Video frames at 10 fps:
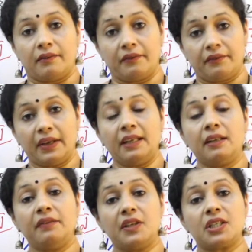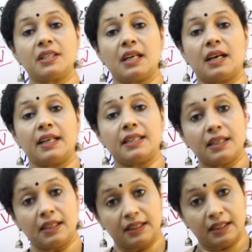When the fishes are at
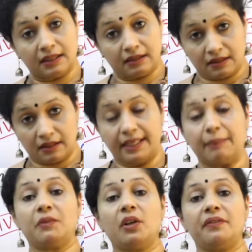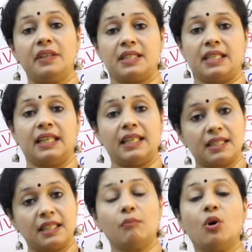the depth of the sea, that is
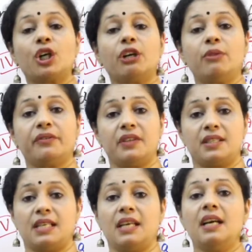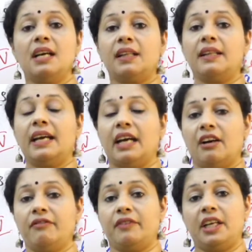at the bottom of the sea, they
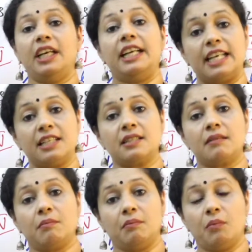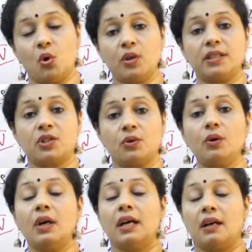have very dense bones to
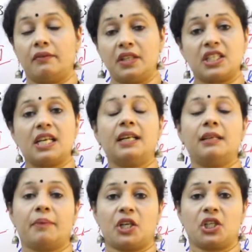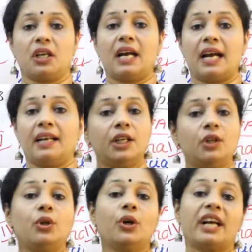withstand the pressure, and they
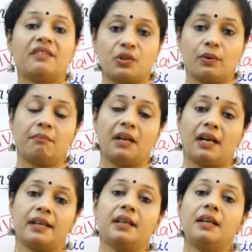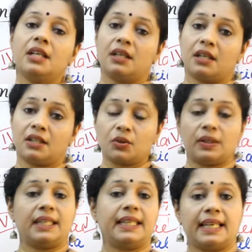do not have swim bladder so
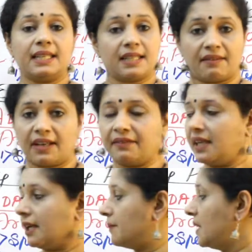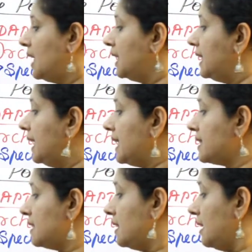that they can survive there. Then next,
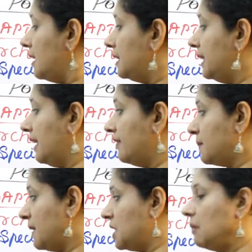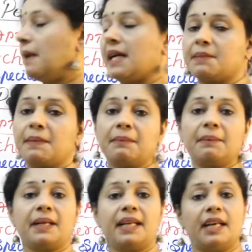they have special plasma
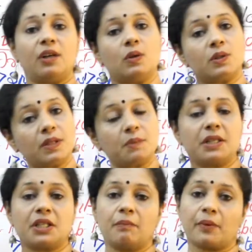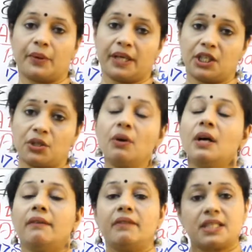membrane and also special protein to
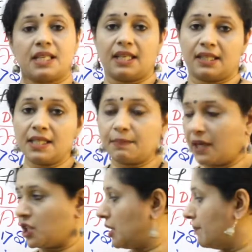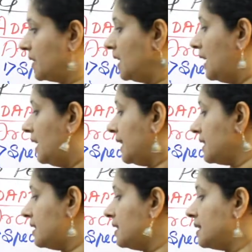withstand this pressure.
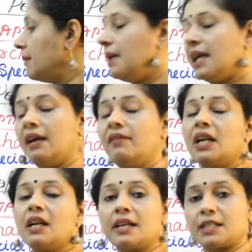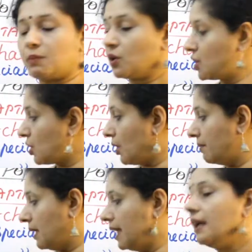Next is the behavioral response shown
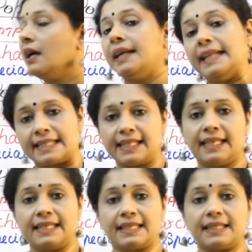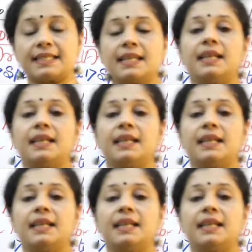by desert lizards.